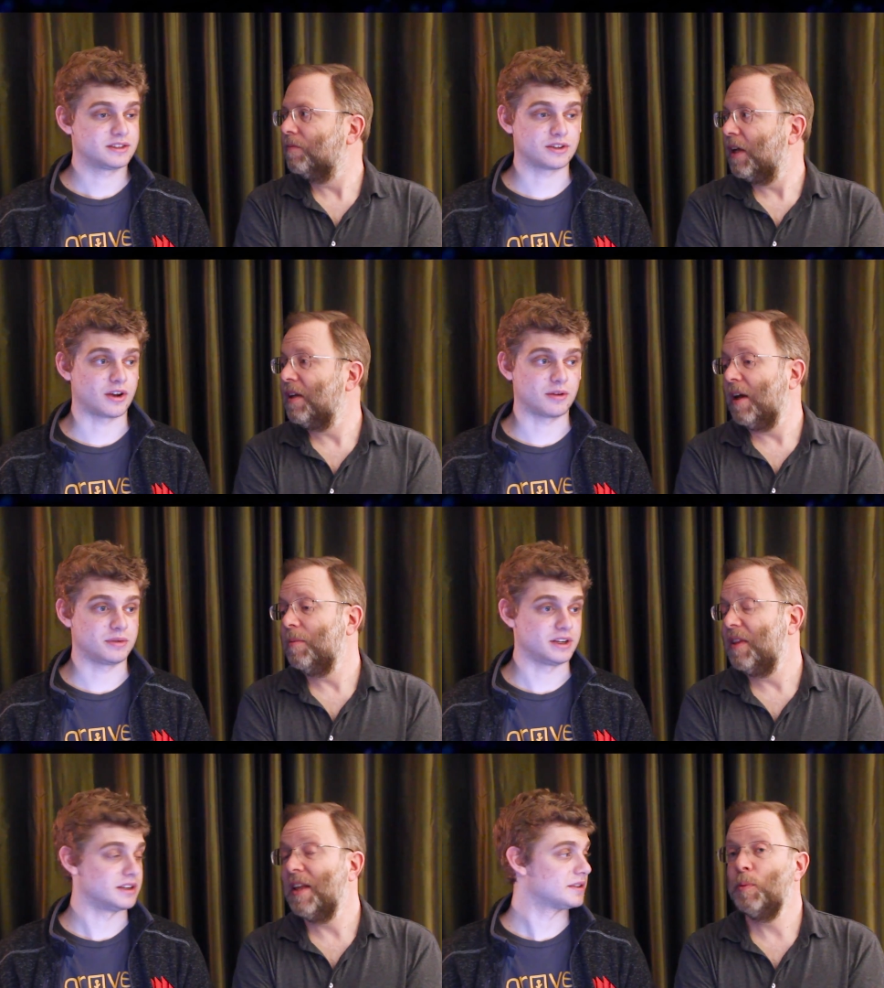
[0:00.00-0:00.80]
Speaker 1: So and, I
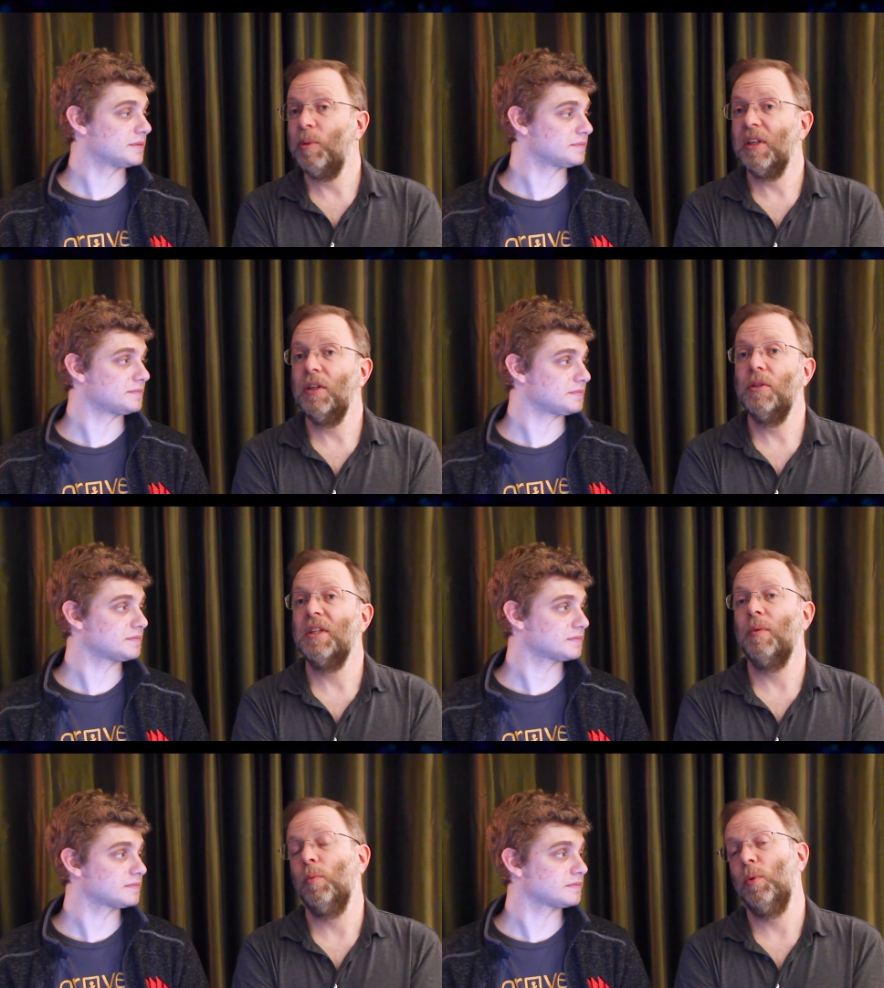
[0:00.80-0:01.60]
mean, that's big
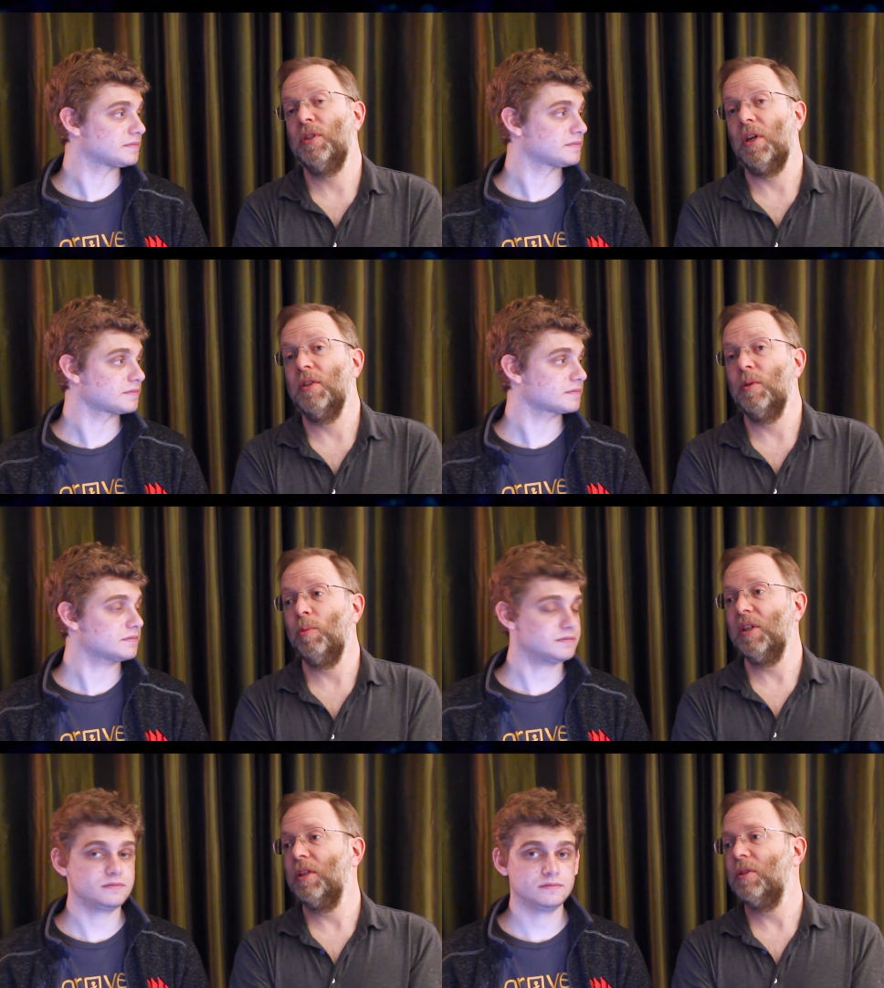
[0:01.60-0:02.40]
news. And what's also
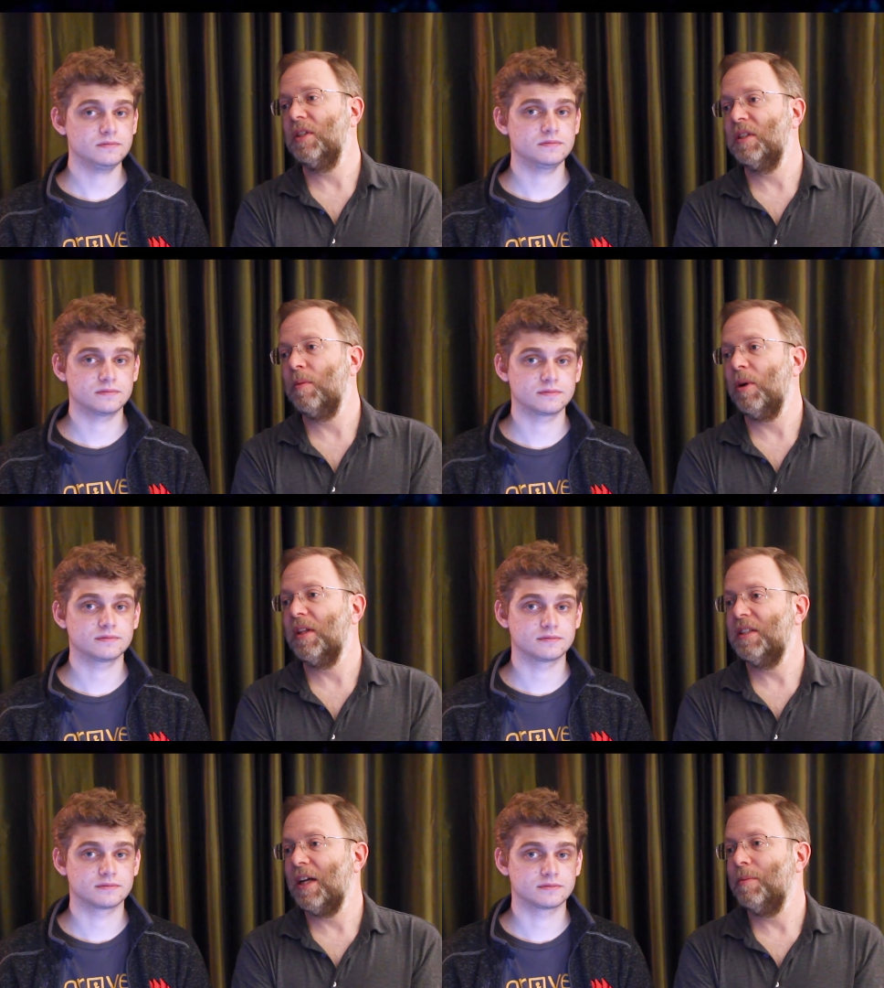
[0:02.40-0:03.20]
big news is that by
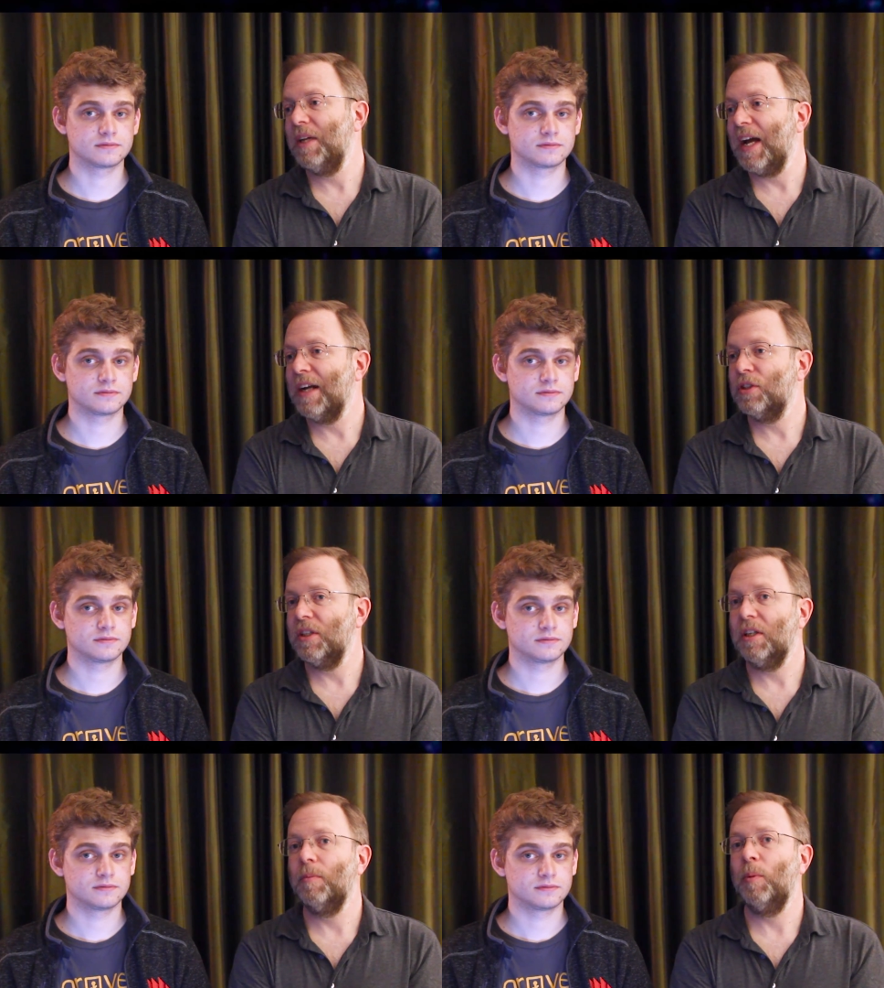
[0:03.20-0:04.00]
the time they
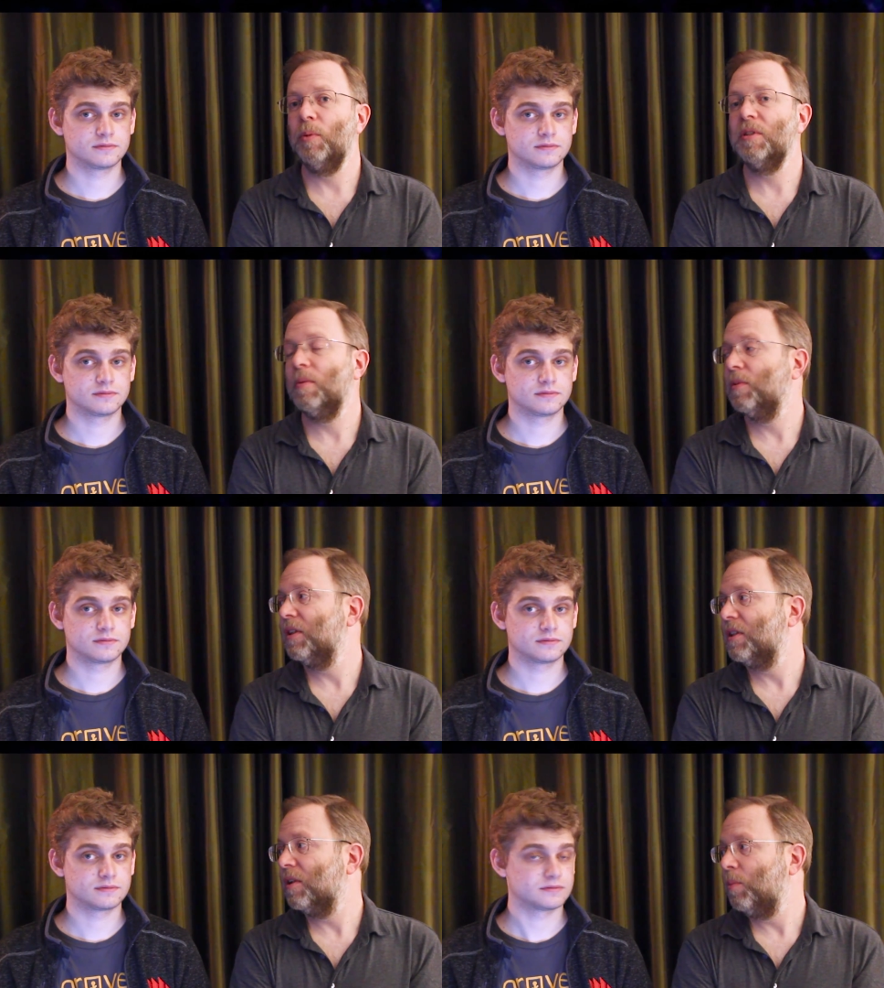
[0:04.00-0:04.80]
actually come up with
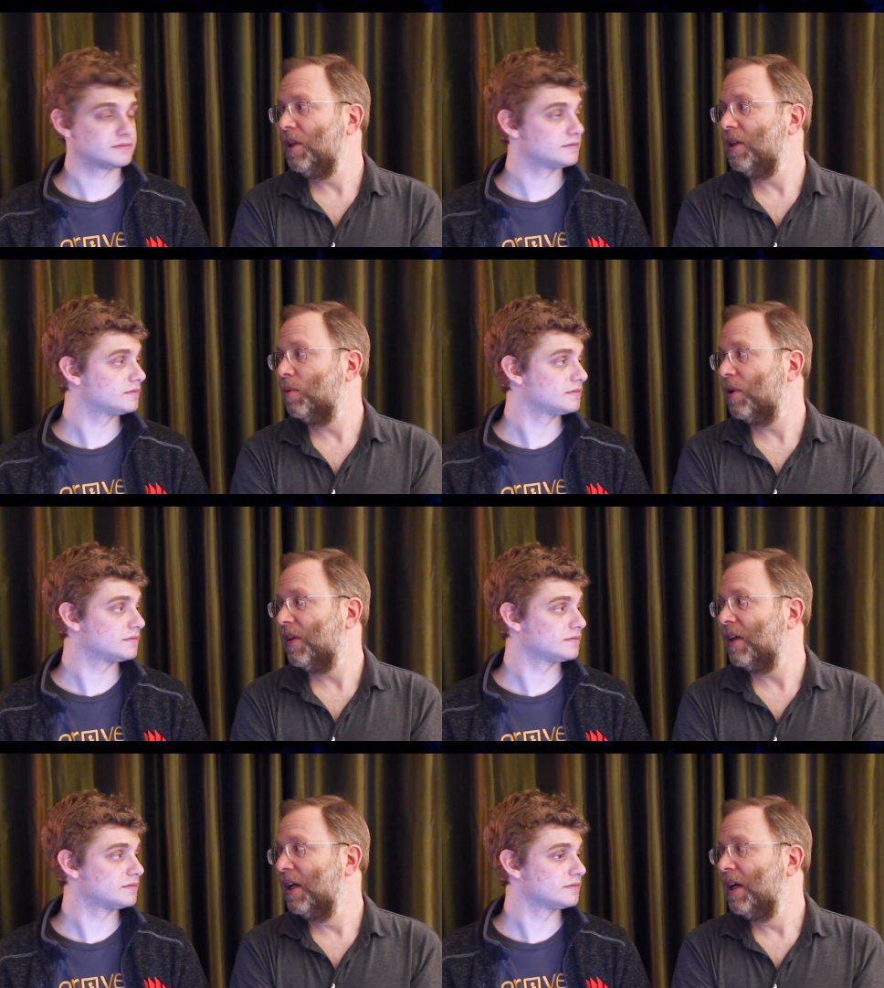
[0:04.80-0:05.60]
something to compete with
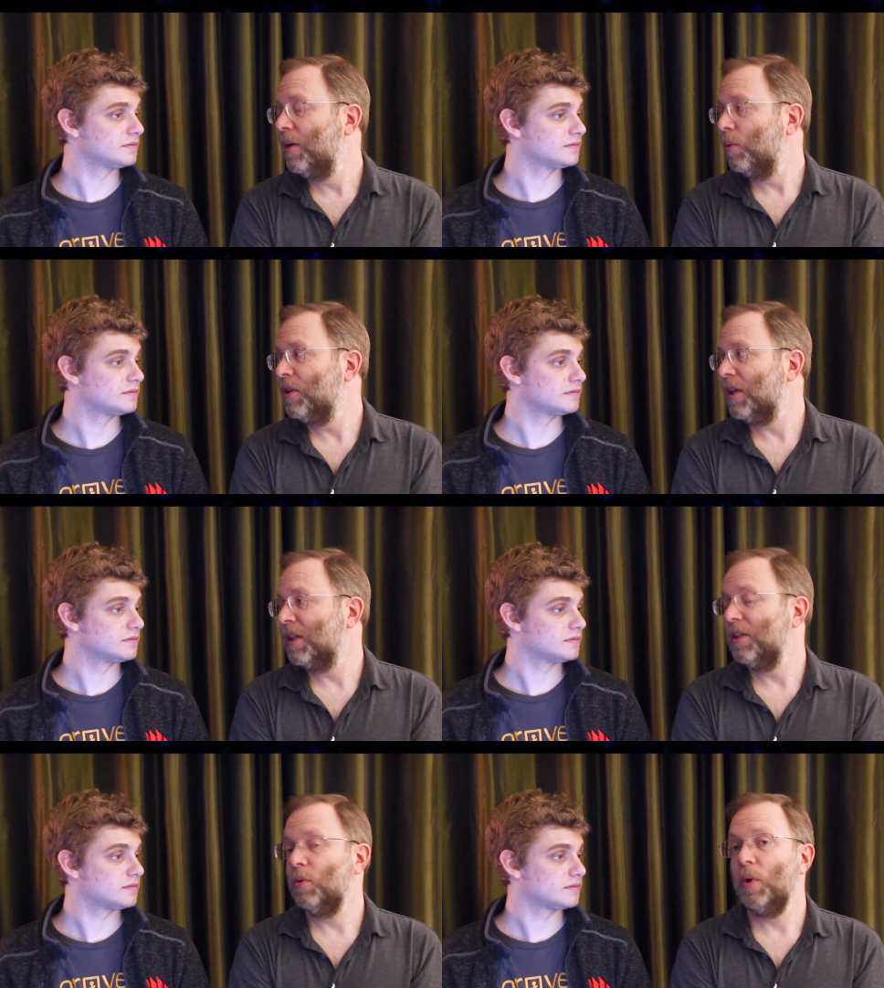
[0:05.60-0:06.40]
it, we're
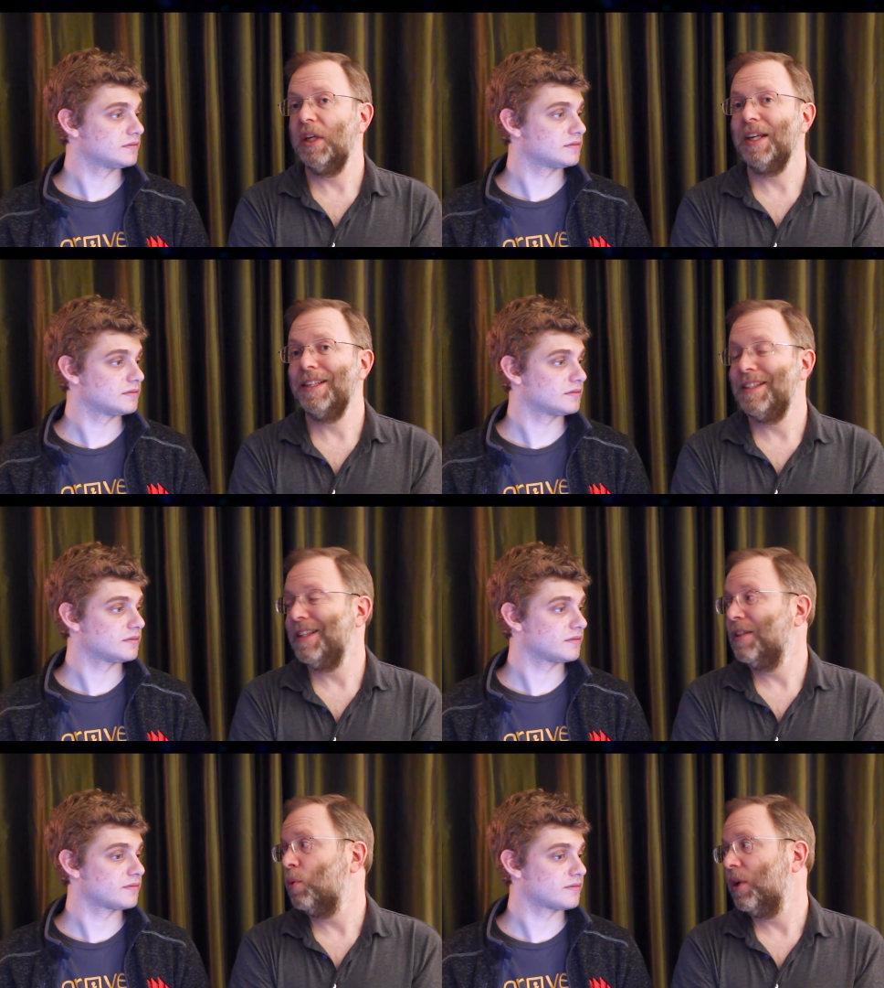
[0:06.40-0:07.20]
talking
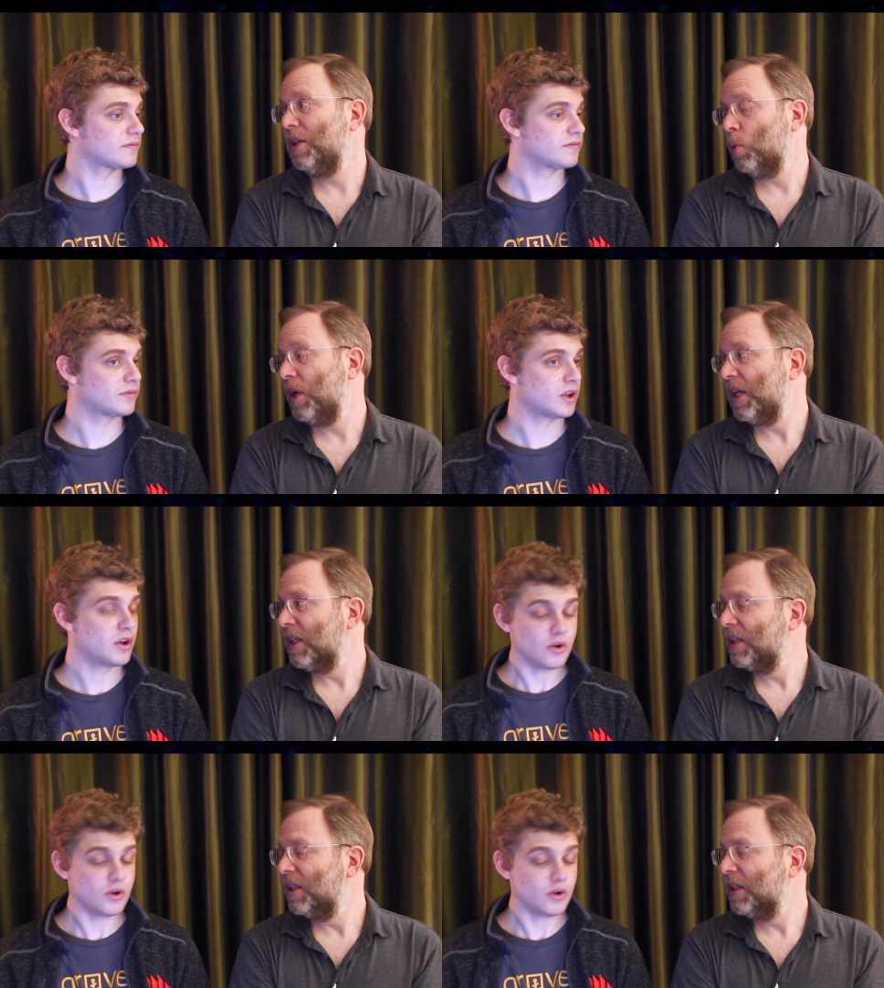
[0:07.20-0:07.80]
2019, 2020.